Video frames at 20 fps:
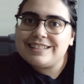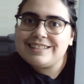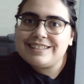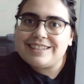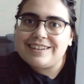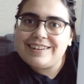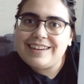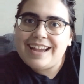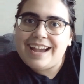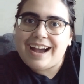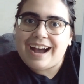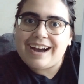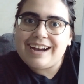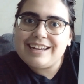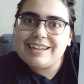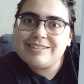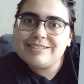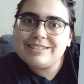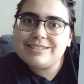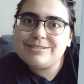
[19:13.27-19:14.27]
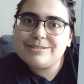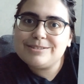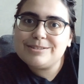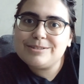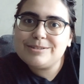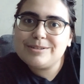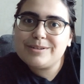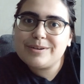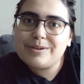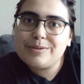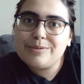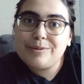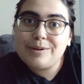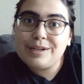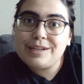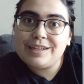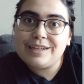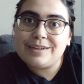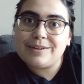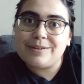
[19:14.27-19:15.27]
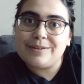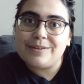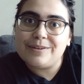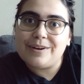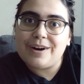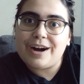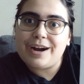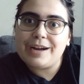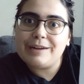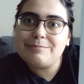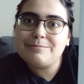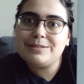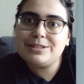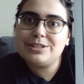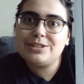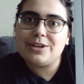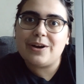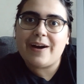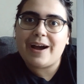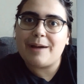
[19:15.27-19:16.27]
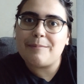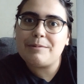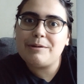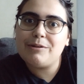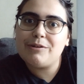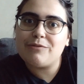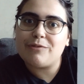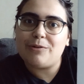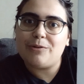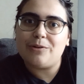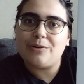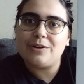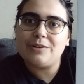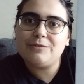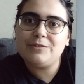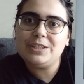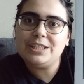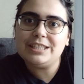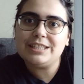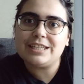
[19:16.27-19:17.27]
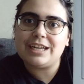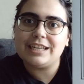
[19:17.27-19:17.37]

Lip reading: So yeah, it was really cool. I'm so happy with all of these.